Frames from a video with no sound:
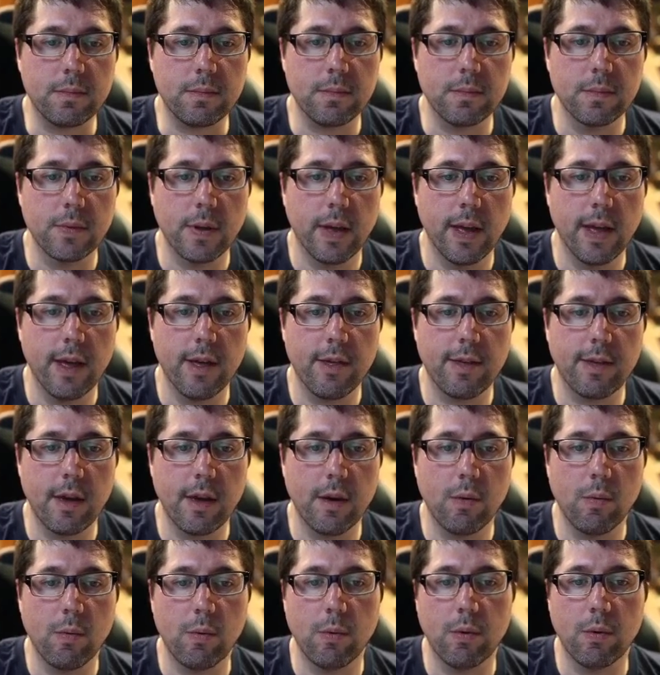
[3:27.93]

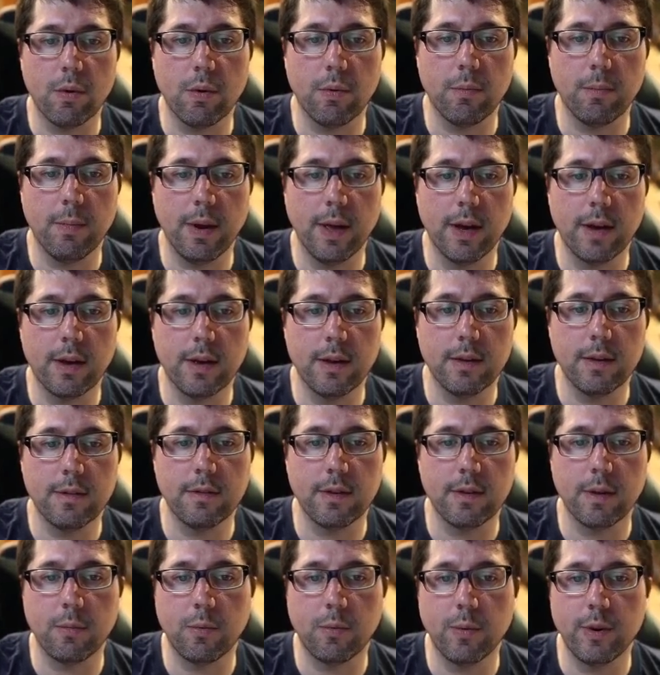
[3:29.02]
asking black
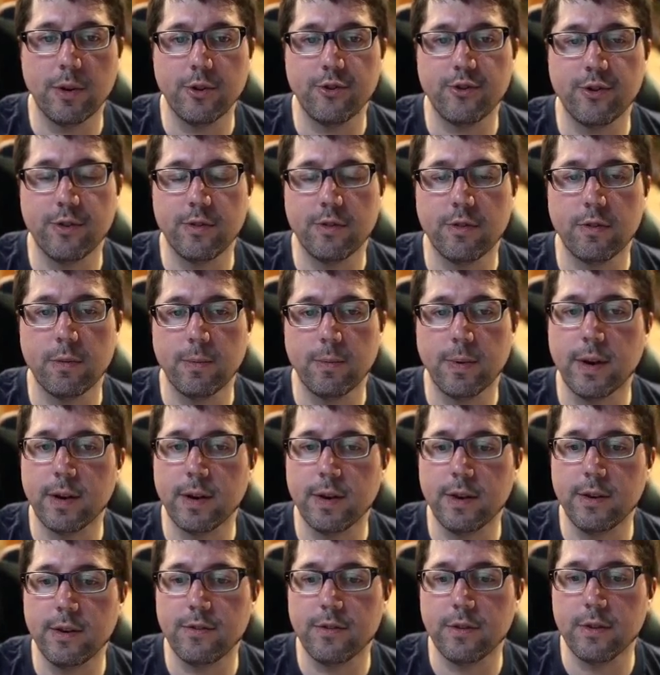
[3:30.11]
some questions where
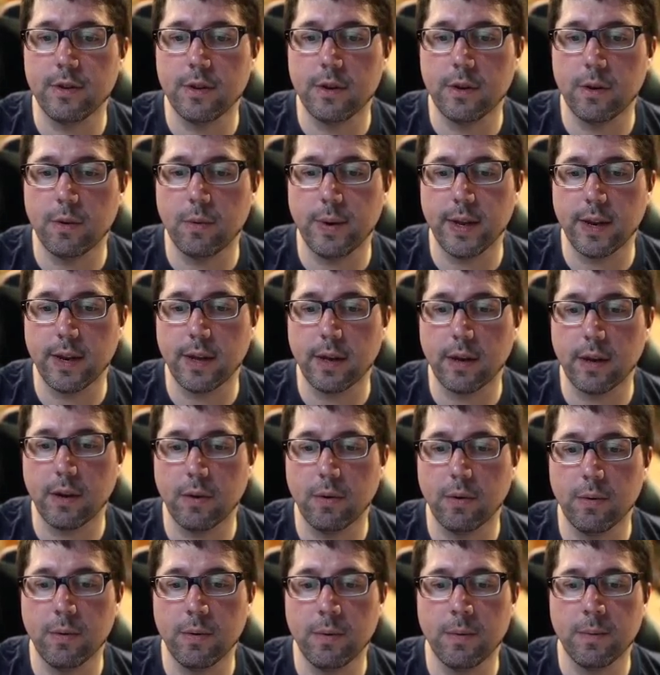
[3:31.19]
this queen can go.
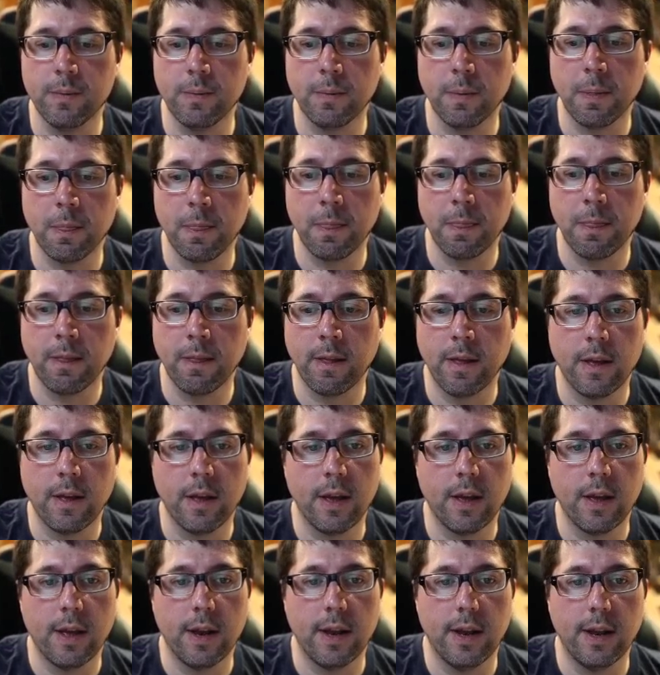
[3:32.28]

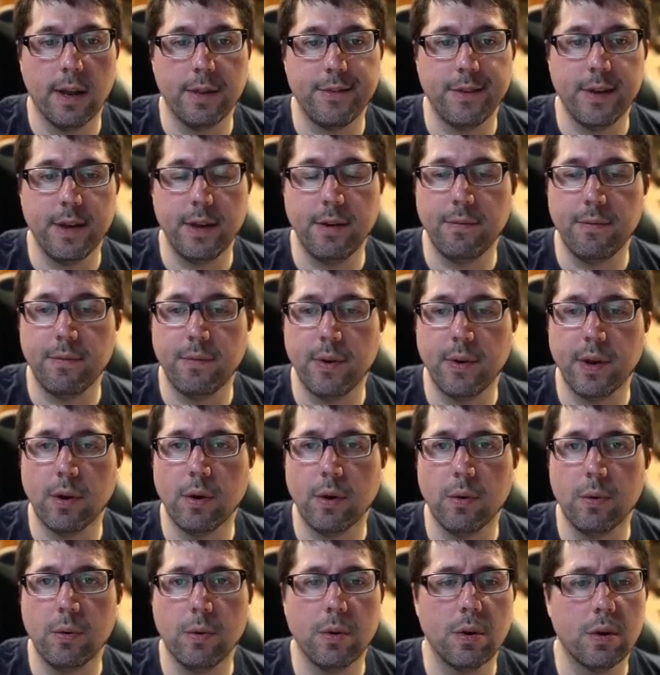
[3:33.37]
Let's say if we go
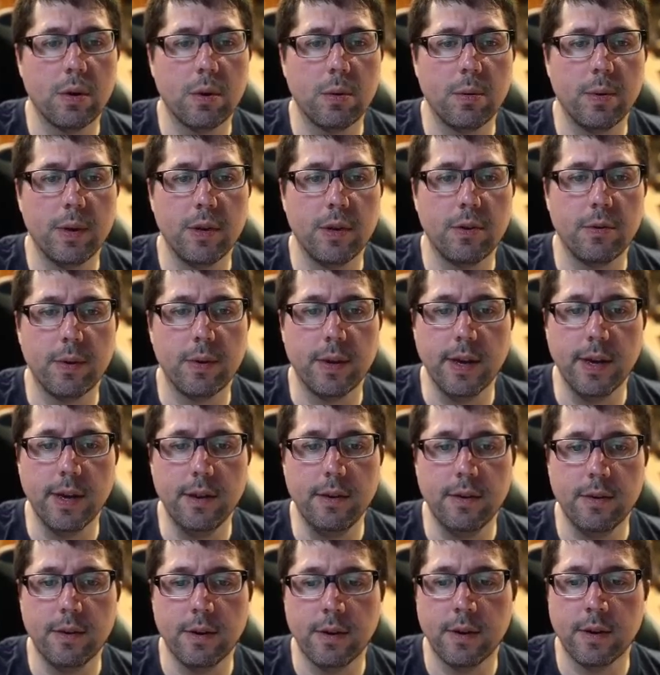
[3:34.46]
queen to e8,
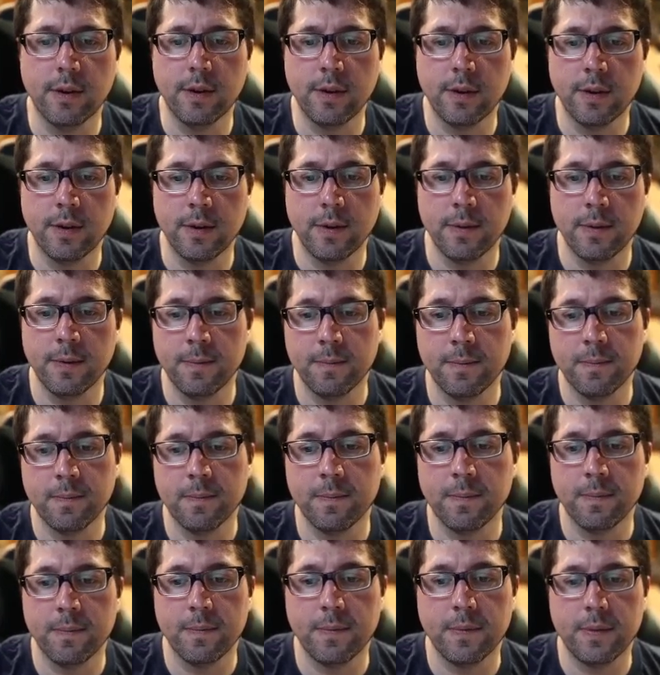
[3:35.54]

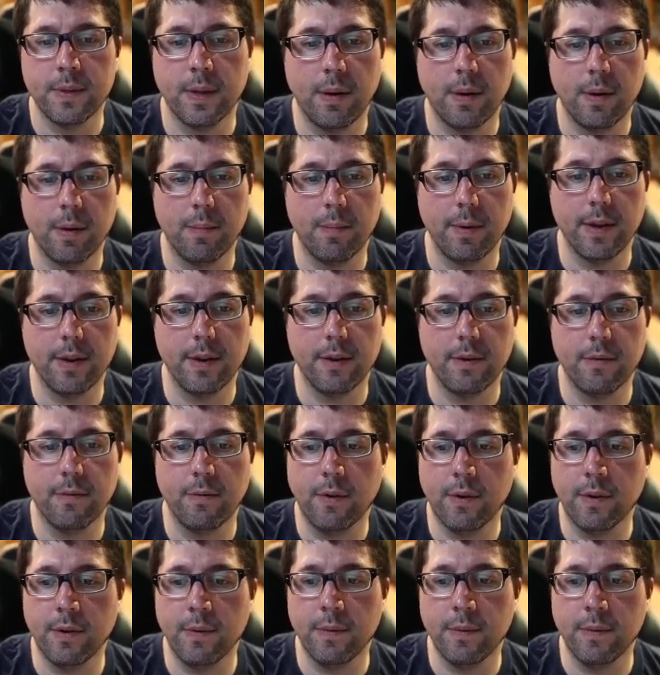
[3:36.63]
now we play d4,